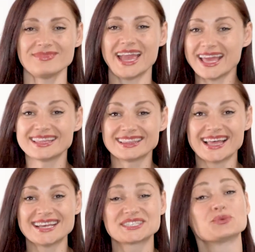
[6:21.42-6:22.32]
And the
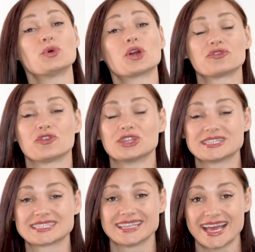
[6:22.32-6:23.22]
last word for
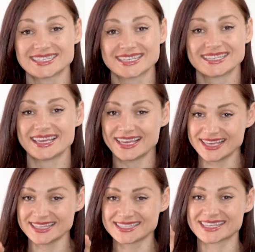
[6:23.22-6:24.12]
this lesson is